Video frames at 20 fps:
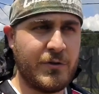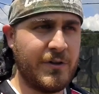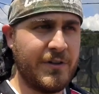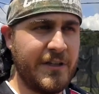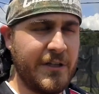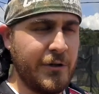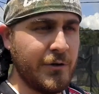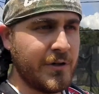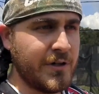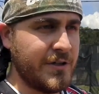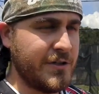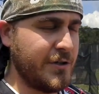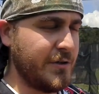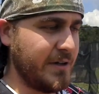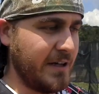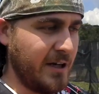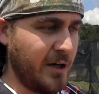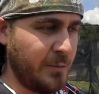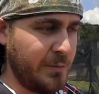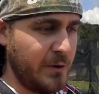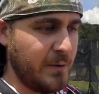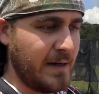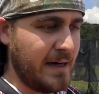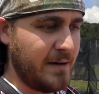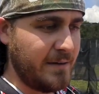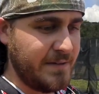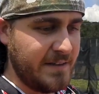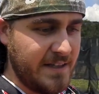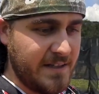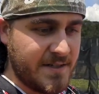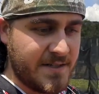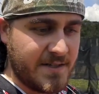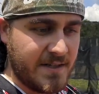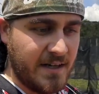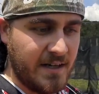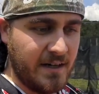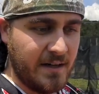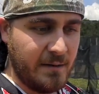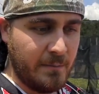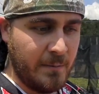drill that you can do to help you out in these
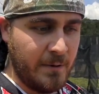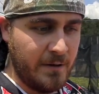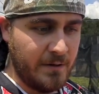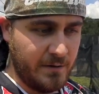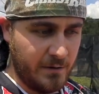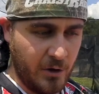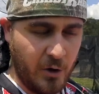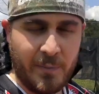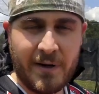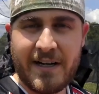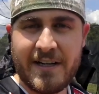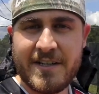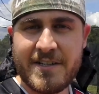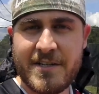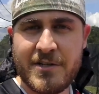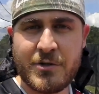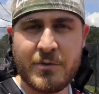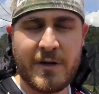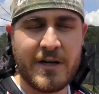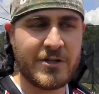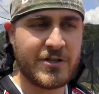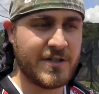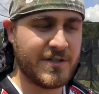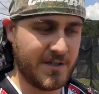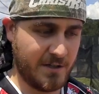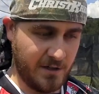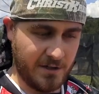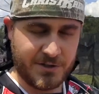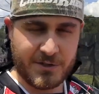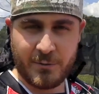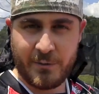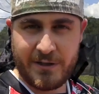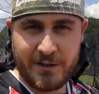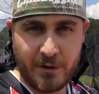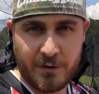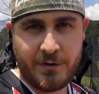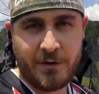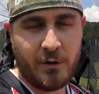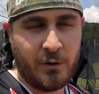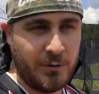low body situations, and also when
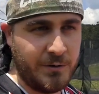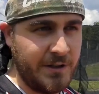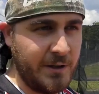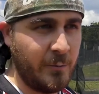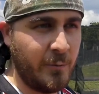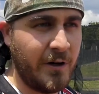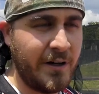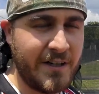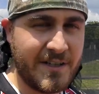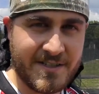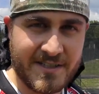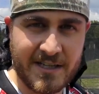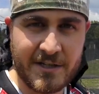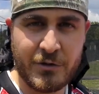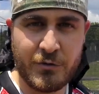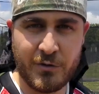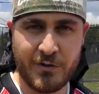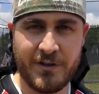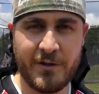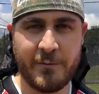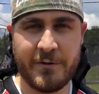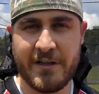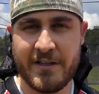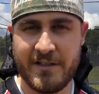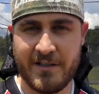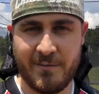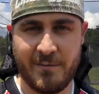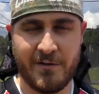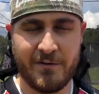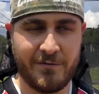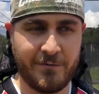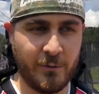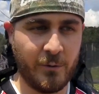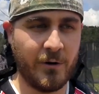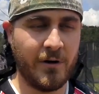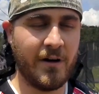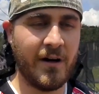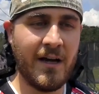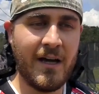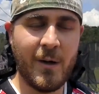you're the only one, is that drill that we had done
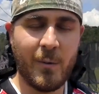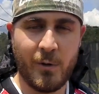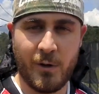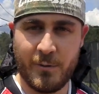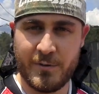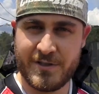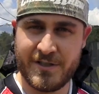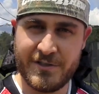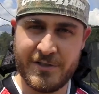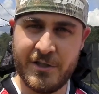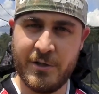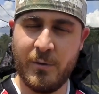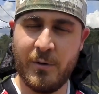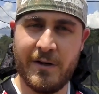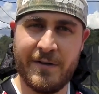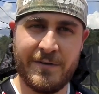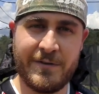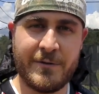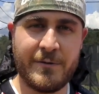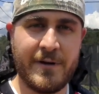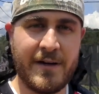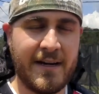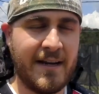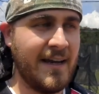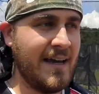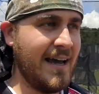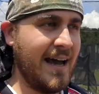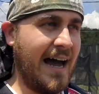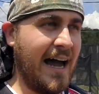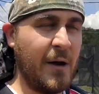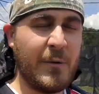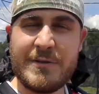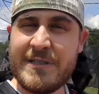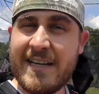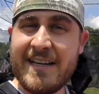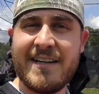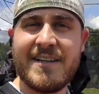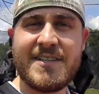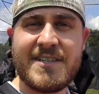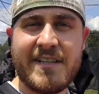before, where it was a 2-on-3. I would
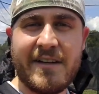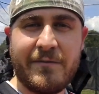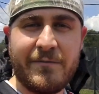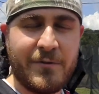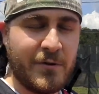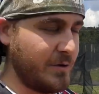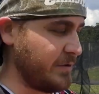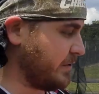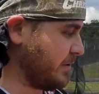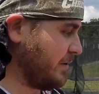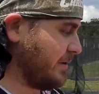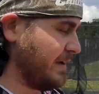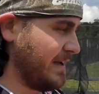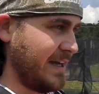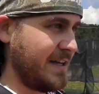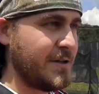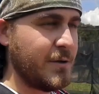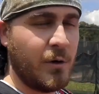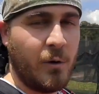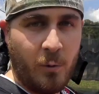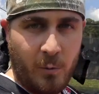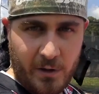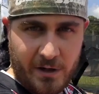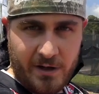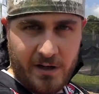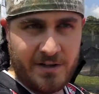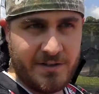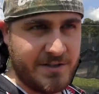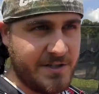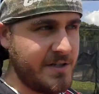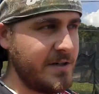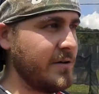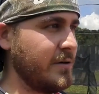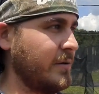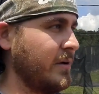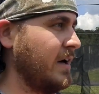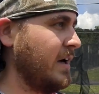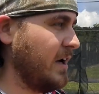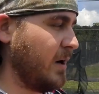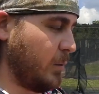take it a step further and do a
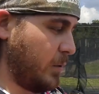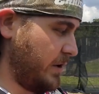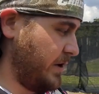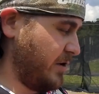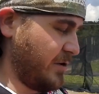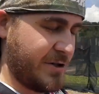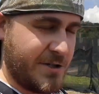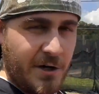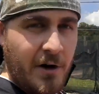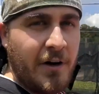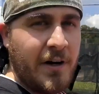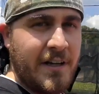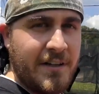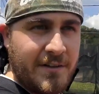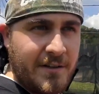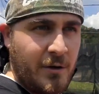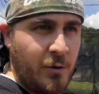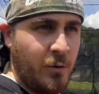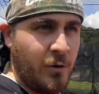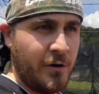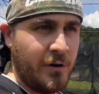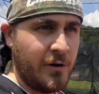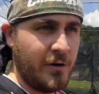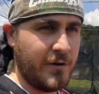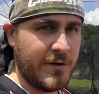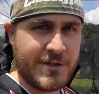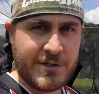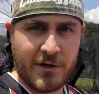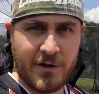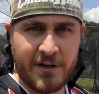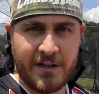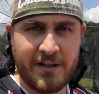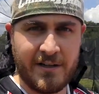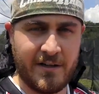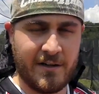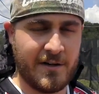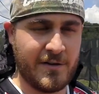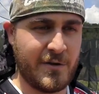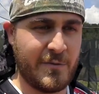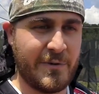1-on-2, where you're starting in the corner or starting
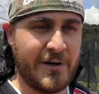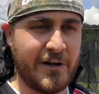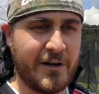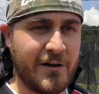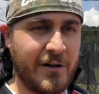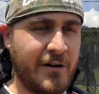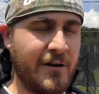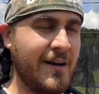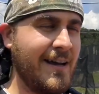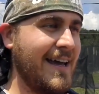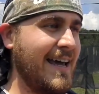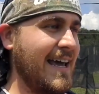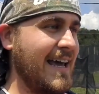in another bunker,